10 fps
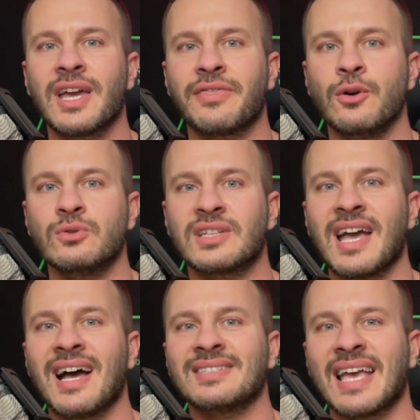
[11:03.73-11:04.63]
at those
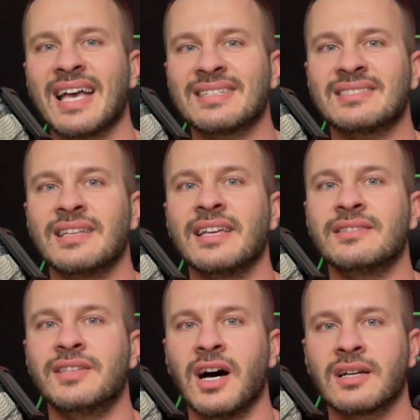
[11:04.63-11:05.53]
guys as sitting
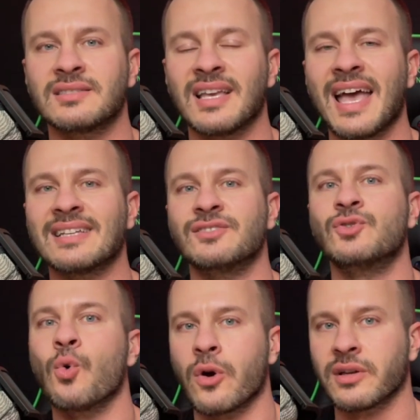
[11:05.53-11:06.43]
ducks, as
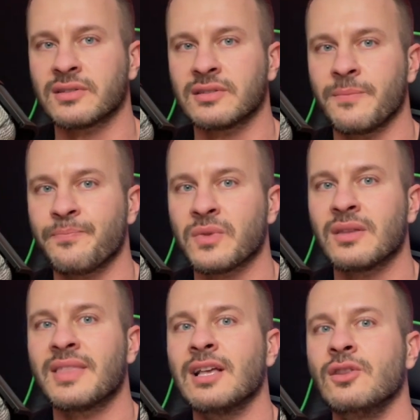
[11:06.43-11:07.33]
dorks.
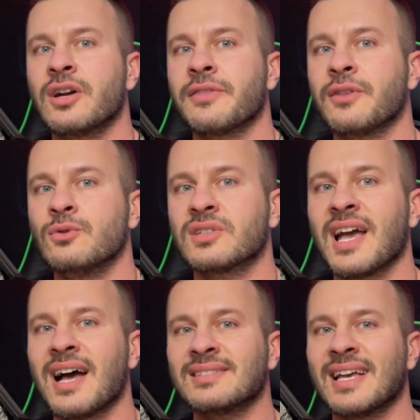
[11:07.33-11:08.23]
They look at those
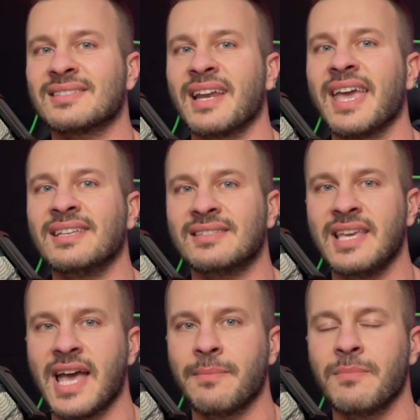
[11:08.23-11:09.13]
guys as an
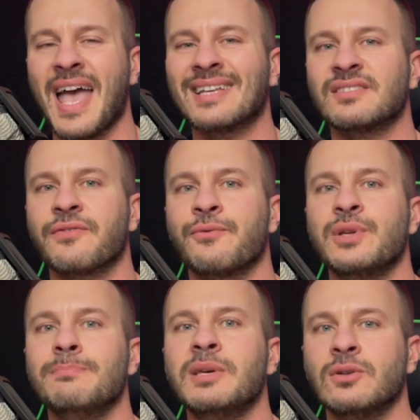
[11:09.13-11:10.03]
ATM, as a free
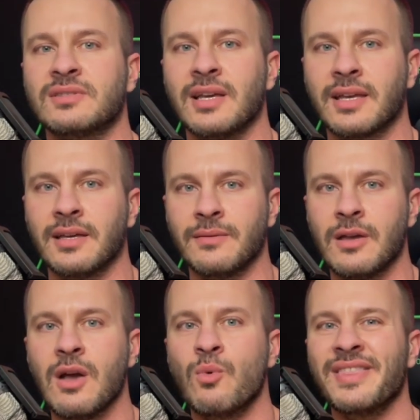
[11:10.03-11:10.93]
meal ticket.
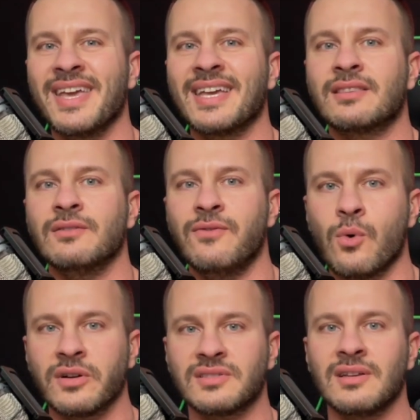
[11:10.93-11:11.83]
When they get
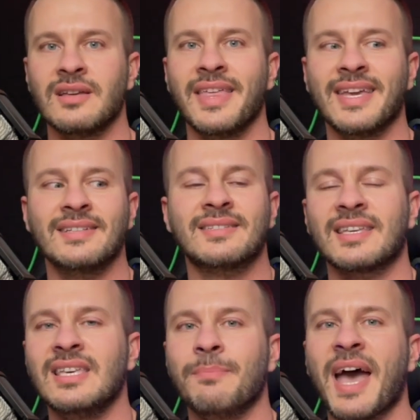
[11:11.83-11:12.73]
divorced, they get to
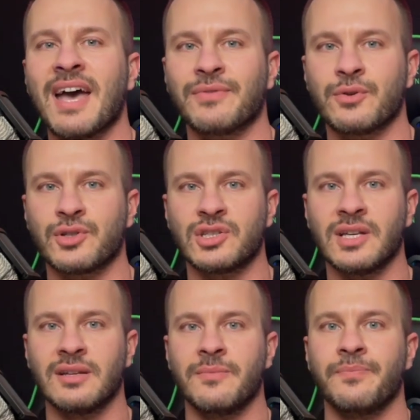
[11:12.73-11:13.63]
keep half their
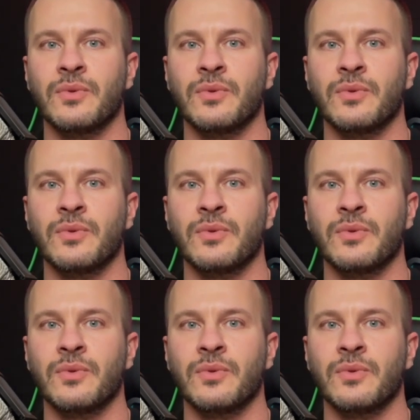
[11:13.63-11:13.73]
shit.